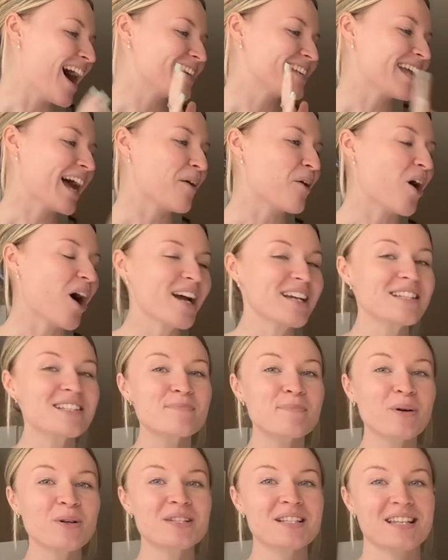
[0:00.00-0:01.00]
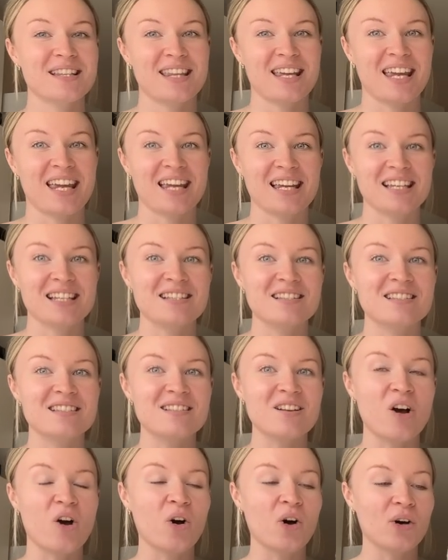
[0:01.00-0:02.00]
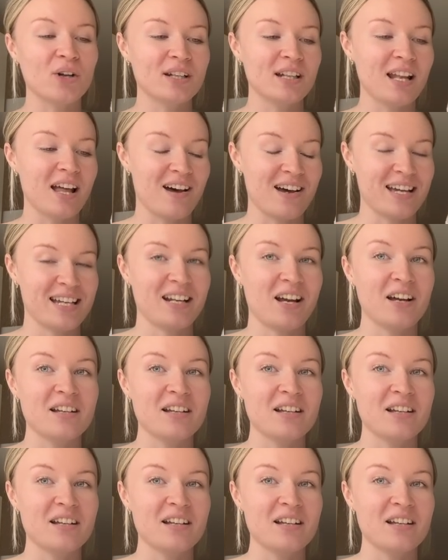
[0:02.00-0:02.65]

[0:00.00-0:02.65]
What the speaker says: Now, I spotted these online.